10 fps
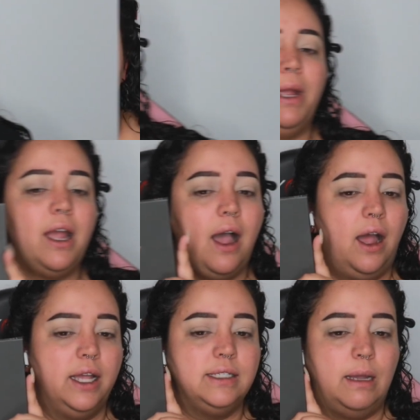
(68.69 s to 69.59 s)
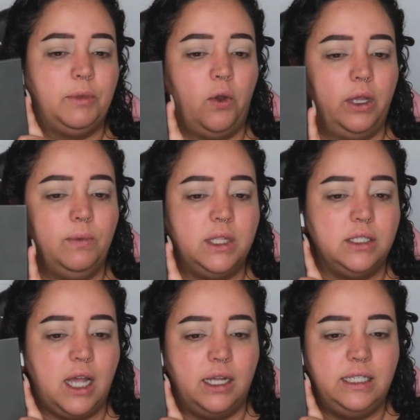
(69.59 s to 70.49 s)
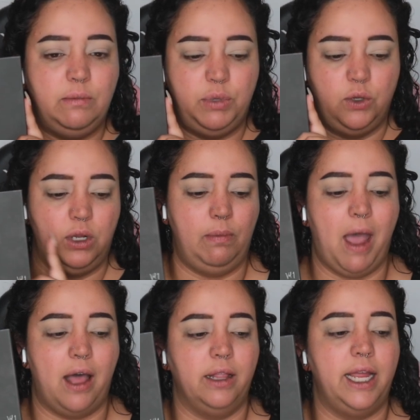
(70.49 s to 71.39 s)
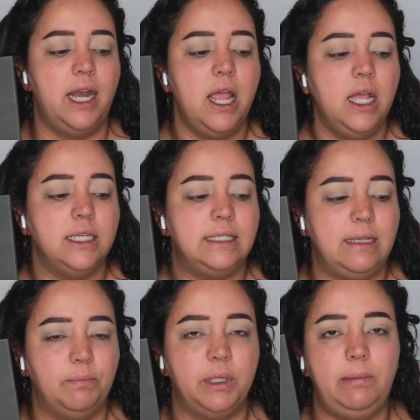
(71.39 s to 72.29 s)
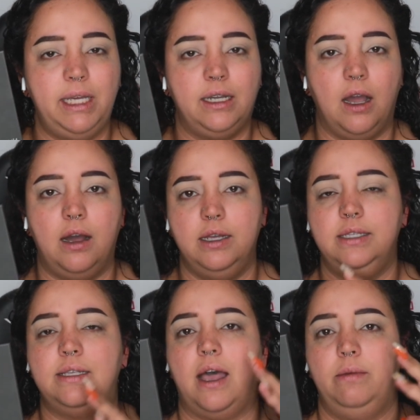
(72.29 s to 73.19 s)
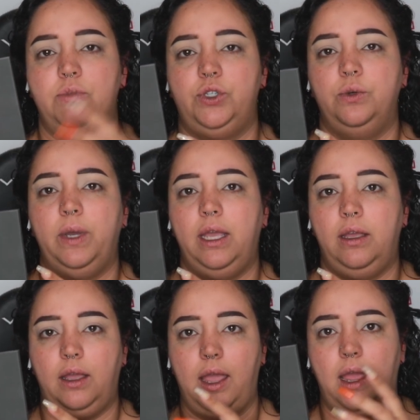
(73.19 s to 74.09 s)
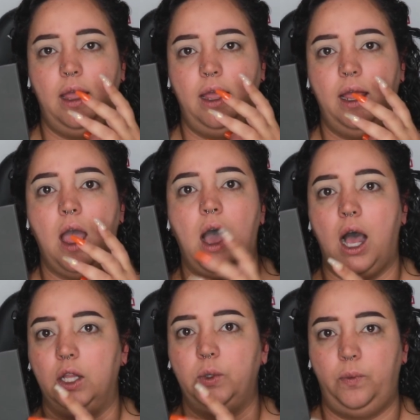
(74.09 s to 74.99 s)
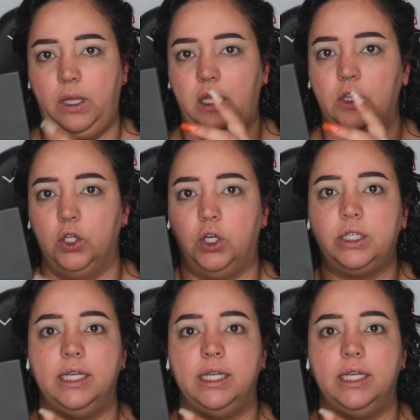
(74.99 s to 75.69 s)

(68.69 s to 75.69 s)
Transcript: For my eyes, I'm going in with the Tati Beauty palette simply because I'm doing a Halloween look.